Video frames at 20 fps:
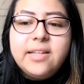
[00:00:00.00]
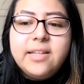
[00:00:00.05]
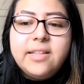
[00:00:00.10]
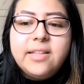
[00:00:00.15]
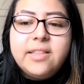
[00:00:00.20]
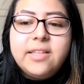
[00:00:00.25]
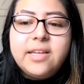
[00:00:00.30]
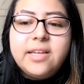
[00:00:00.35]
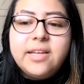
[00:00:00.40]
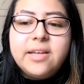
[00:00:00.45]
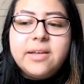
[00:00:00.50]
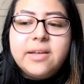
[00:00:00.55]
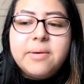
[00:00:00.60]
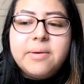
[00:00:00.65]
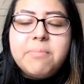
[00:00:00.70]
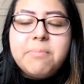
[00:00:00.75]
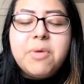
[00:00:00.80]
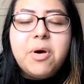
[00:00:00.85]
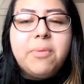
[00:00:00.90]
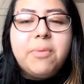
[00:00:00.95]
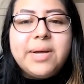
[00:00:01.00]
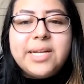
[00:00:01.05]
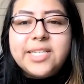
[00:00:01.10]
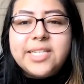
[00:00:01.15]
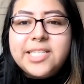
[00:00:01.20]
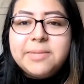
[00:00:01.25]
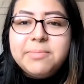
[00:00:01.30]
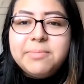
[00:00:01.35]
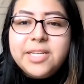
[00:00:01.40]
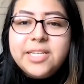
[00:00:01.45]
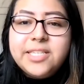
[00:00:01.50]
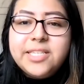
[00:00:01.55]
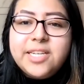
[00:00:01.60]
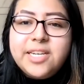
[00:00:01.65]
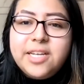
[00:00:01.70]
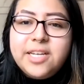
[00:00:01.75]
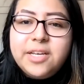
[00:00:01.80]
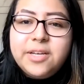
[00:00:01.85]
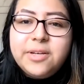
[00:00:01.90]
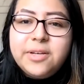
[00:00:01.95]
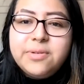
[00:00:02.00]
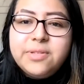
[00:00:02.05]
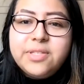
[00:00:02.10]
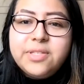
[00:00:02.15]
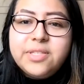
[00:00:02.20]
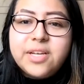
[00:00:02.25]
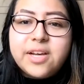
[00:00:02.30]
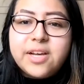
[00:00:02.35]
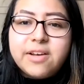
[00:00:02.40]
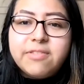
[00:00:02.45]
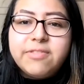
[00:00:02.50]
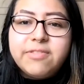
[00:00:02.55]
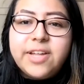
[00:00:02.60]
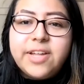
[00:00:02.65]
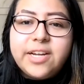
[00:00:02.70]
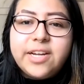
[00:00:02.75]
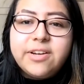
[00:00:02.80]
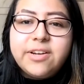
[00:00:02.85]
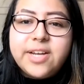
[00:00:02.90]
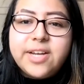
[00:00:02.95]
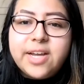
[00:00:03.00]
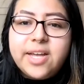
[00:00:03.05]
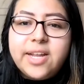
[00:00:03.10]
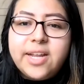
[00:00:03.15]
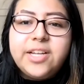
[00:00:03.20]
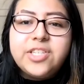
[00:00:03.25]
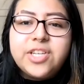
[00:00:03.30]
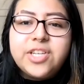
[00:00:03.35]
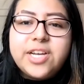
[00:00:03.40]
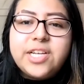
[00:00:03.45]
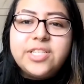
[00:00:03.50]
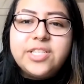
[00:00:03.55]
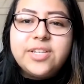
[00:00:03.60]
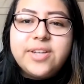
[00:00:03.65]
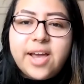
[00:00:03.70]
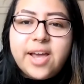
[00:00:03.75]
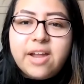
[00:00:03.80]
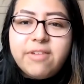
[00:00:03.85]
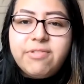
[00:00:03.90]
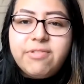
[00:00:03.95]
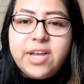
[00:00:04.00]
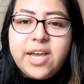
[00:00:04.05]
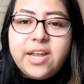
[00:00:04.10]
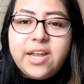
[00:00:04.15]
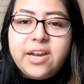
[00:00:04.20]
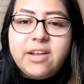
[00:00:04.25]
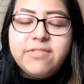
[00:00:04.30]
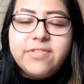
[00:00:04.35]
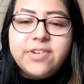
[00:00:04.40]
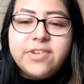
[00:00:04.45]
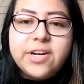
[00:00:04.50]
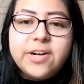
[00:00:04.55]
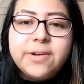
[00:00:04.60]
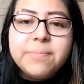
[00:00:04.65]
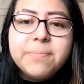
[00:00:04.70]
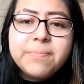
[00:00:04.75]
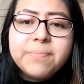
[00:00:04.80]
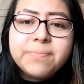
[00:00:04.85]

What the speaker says: the momentum continues of like creating change and advocating for